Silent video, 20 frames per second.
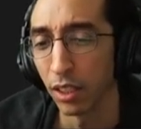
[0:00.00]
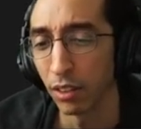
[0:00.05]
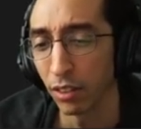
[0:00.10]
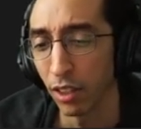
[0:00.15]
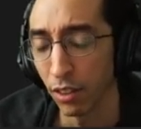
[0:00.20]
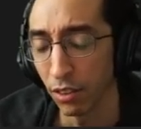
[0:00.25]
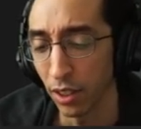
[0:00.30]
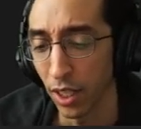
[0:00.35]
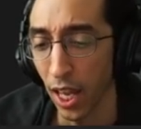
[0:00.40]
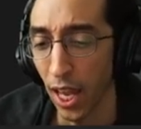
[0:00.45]

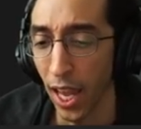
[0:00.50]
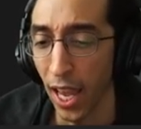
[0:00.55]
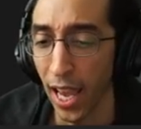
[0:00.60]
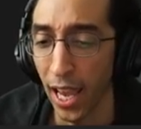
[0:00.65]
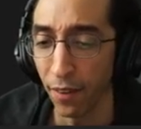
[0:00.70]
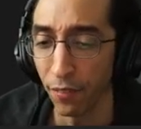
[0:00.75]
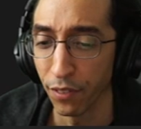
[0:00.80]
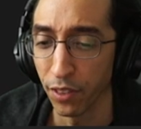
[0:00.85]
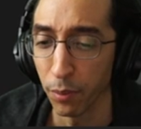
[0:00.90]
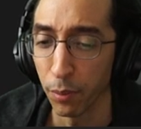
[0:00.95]
doesn't
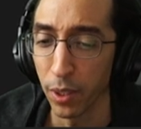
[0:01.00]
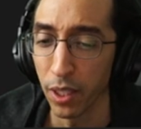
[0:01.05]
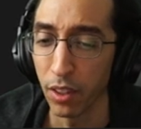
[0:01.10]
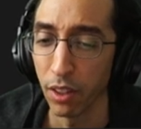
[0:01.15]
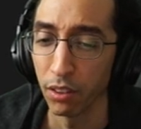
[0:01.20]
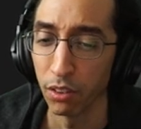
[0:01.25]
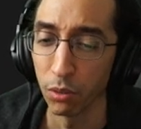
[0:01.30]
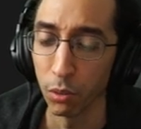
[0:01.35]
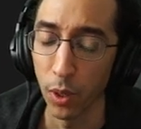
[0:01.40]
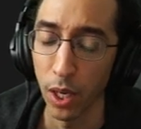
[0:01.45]
have to be
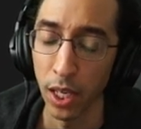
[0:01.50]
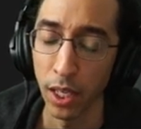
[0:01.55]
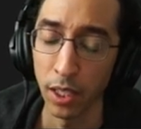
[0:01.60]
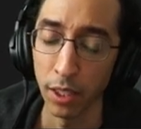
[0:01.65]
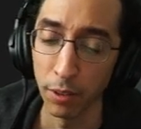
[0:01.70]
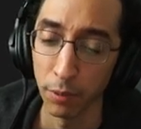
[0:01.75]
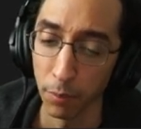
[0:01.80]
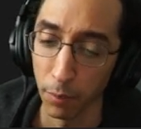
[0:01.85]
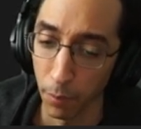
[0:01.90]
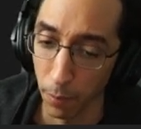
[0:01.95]
this
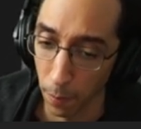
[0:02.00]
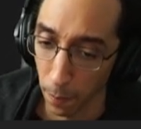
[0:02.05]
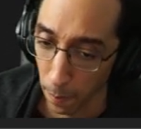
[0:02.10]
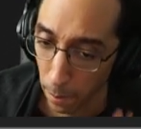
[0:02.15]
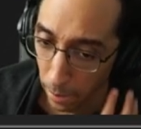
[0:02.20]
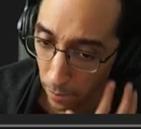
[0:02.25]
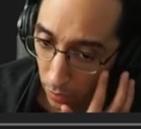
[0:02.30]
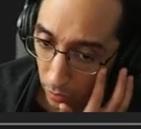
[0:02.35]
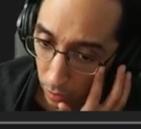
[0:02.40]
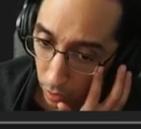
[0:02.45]
way.
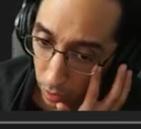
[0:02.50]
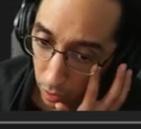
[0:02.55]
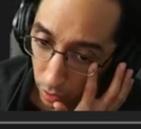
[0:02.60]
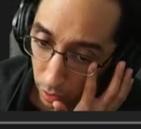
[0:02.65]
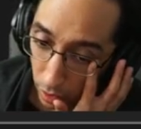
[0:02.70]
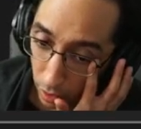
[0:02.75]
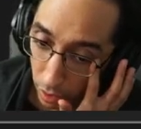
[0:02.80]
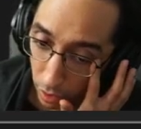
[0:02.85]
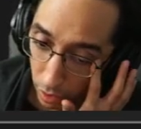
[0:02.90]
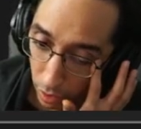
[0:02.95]

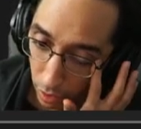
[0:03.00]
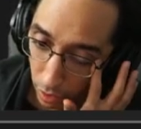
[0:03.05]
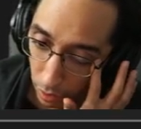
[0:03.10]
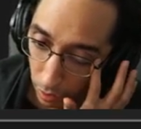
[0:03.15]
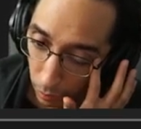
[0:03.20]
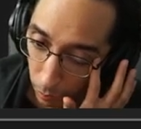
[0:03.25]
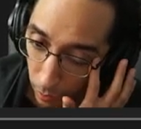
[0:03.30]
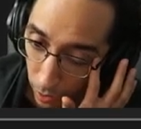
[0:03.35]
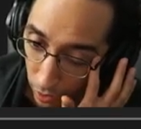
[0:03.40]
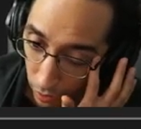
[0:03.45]

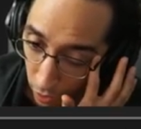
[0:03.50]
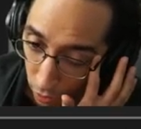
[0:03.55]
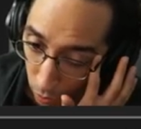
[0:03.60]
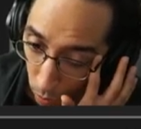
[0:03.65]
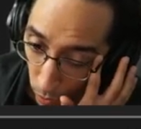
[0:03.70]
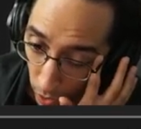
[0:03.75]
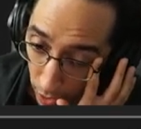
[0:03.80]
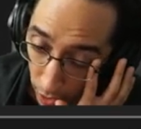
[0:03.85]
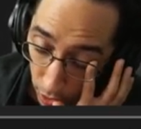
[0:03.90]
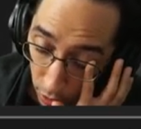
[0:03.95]
But this
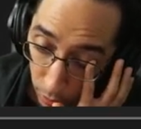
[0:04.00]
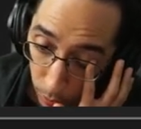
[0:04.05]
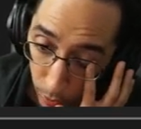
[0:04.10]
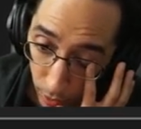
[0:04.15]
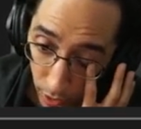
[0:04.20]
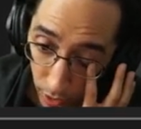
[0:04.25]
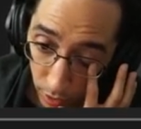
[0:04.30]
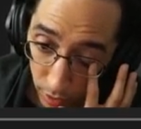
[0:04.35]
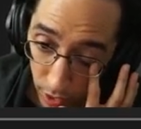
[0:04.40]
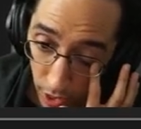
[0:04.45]
way is
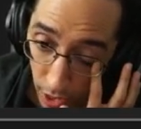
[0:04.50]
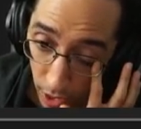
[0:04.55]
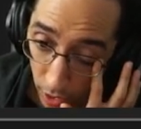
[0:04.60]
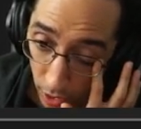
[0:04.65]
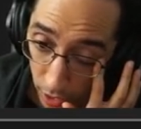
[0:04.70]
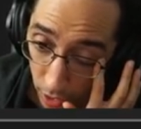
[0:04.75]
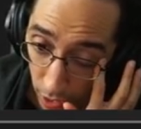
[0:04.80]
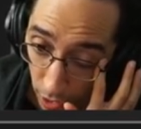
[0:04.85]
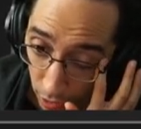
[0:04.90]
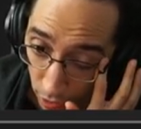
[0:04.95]
pretty
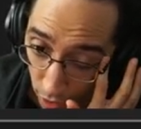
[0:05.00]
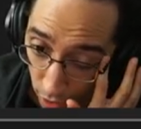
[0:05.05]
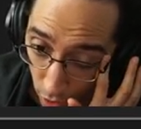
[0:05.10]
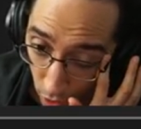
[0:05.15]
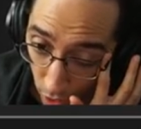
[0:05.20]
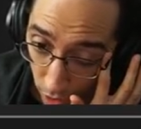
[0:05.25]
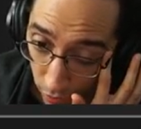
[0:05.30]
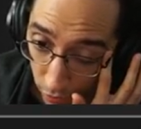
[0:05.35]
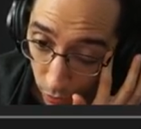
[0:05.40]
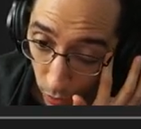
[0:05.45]
solid. It's
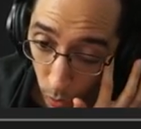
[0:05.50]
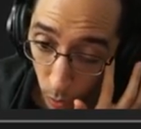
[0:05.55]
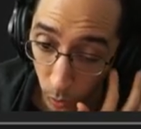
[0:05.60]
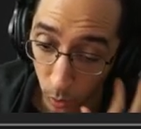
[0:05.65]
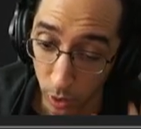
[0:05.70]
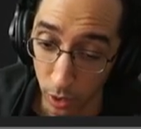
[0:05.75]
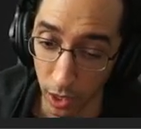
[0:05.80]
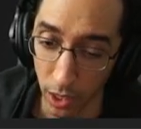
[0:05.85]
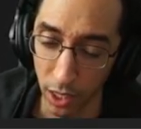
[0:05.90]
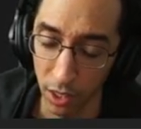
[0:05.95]

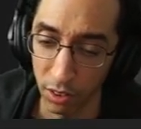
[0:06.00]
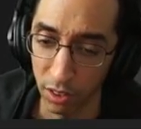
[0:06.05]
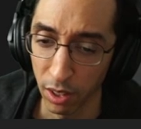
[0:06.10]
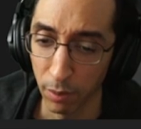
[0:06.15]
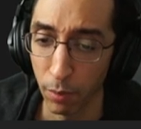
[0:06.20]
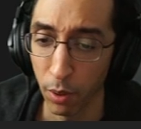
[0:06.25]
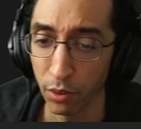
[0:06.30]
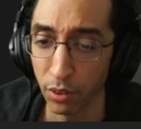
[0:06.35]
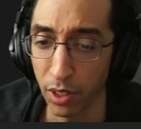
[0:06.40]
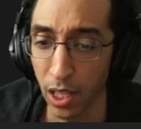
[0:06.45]
straightforward. It's the
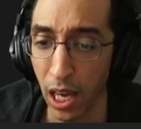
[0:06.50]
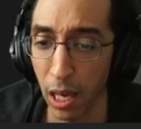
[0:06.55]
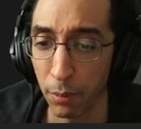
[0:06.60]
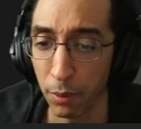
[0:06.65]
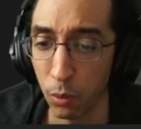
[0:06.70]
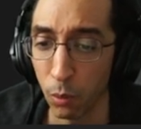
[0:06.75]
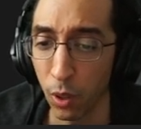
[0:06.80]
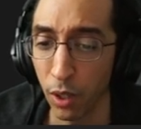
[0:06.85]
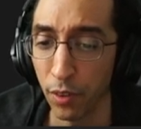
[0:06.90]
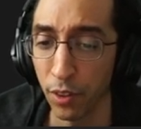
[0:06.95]
most
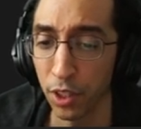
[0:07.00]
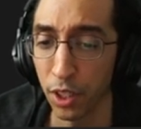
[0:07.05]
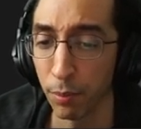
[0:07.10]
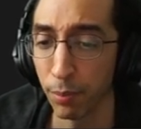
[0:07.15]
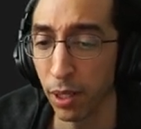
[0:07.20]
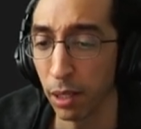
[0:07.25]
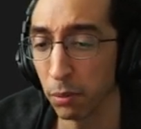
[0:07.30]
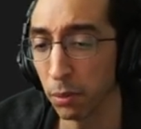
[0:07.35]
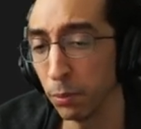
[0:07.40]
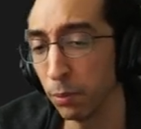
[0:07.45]
common one that you're
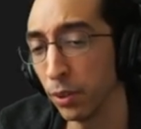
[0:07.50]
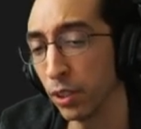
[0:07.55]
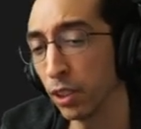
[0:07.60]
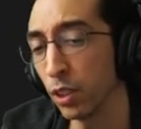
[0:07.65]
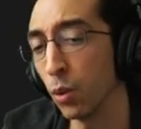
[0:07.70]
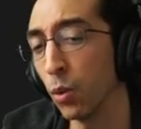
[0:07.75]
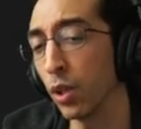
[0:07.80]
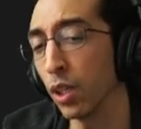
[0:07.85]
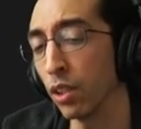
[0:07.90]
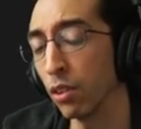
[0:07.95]
probably
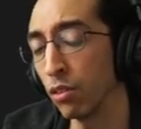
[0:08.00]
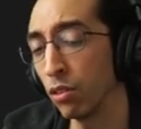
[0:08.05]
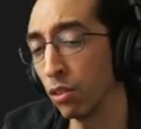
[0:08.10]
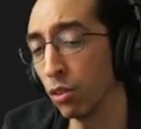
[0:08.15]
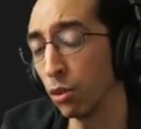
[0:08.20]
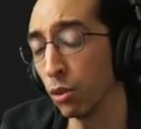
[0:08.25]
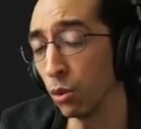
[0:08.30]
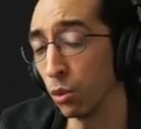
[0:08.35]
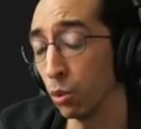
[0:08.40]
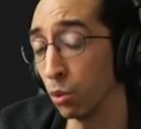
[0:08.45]
going
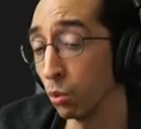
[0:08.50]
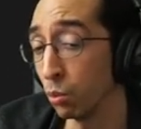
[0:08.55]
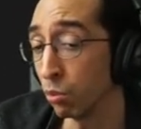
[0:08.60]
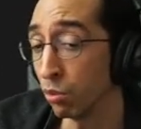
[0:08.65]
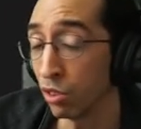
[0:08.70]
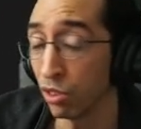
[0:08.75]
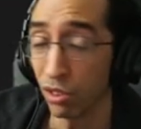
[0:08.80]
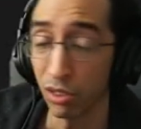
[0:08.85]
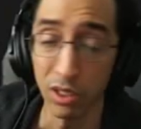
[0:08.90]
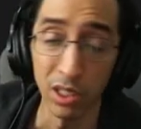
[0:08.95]
to
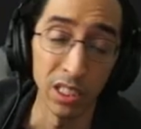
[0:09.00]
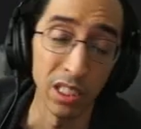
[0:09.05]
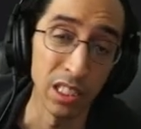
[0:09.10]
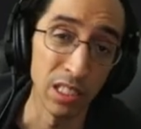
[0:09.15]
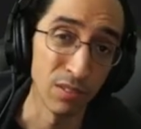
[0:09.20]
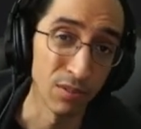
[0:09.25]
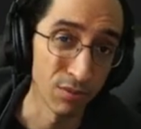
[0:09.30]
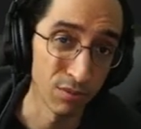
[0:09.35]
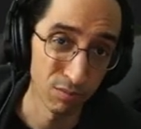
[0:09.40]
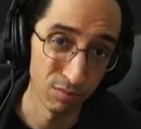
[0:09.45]

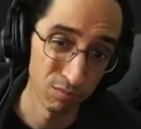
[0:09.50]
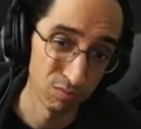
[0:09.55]
see